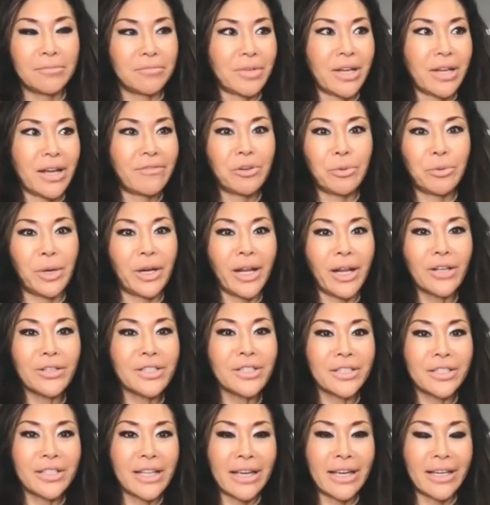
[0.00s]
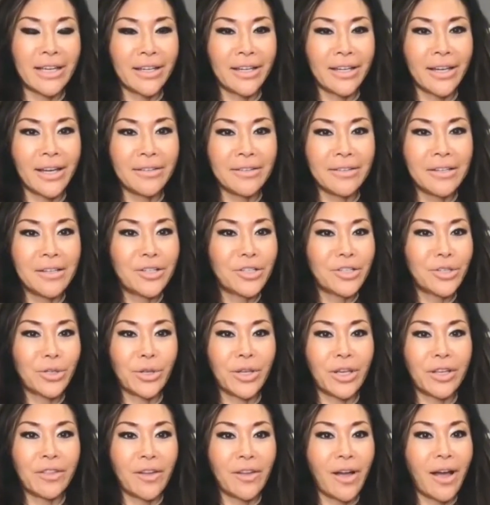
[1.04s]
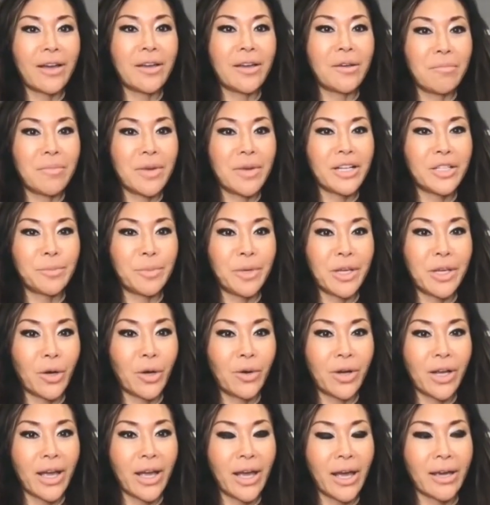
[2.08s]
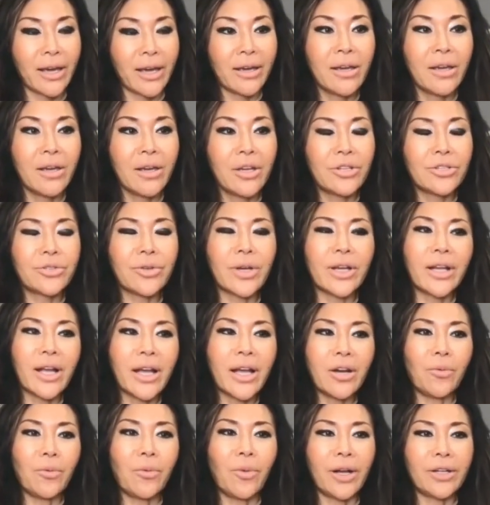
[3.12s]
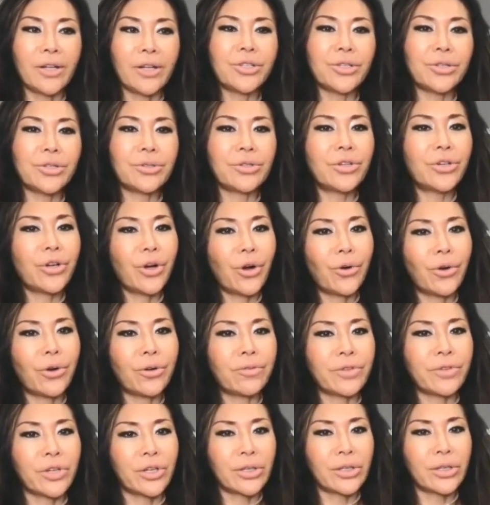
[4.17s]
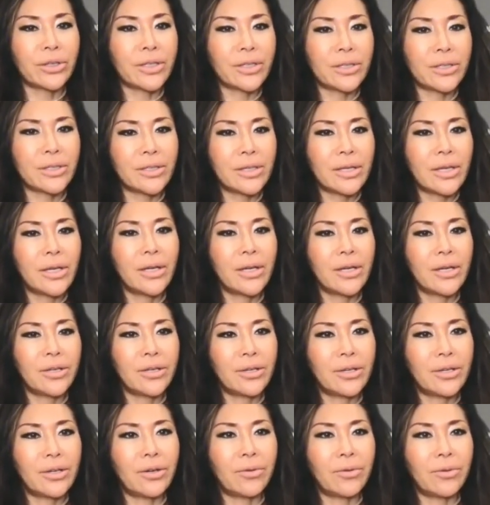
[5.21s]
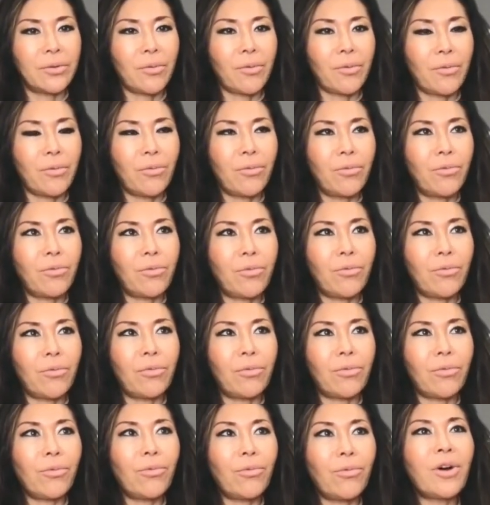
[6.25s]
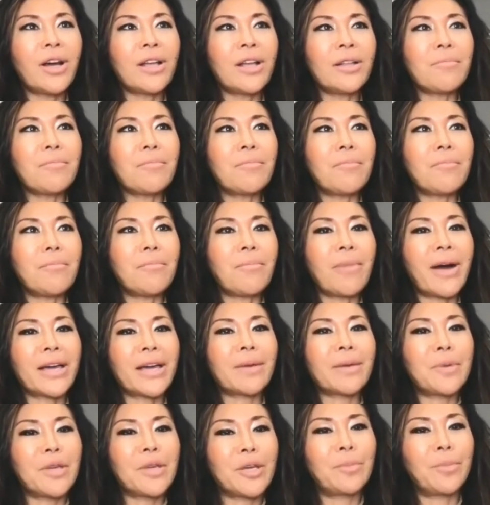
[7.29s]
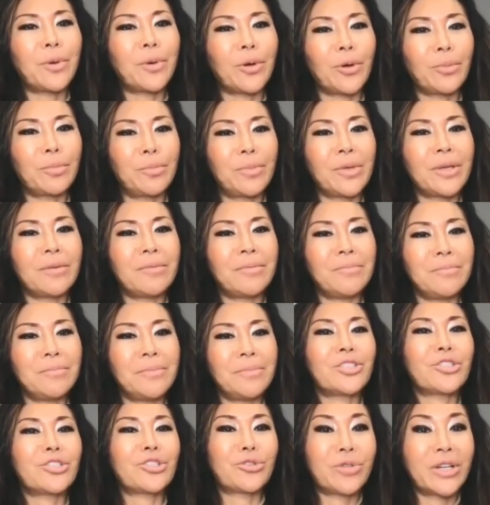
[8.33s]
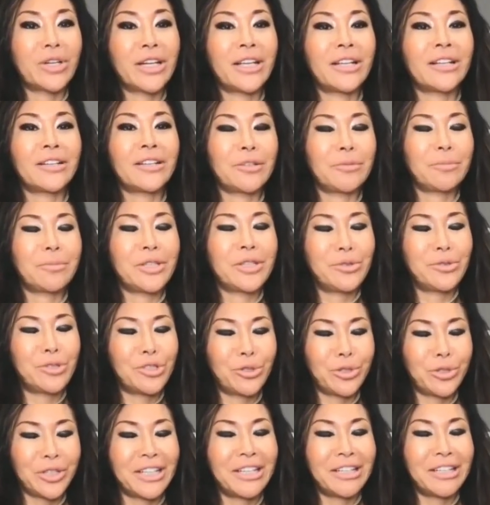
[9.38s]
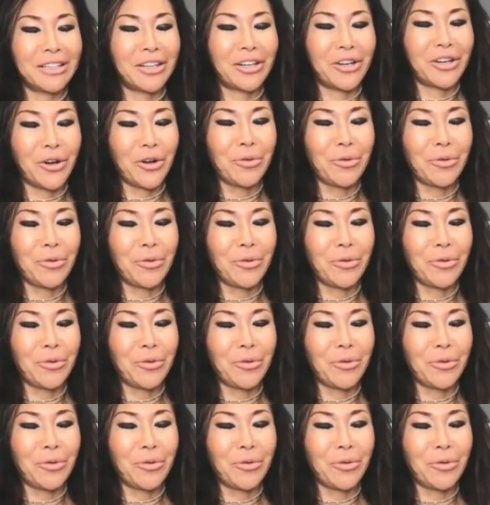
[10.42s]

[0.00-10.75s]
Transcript: everyone else is taking it. So they thought it must be okay. So I kind of want to go over this, you know, what might people be mistreating their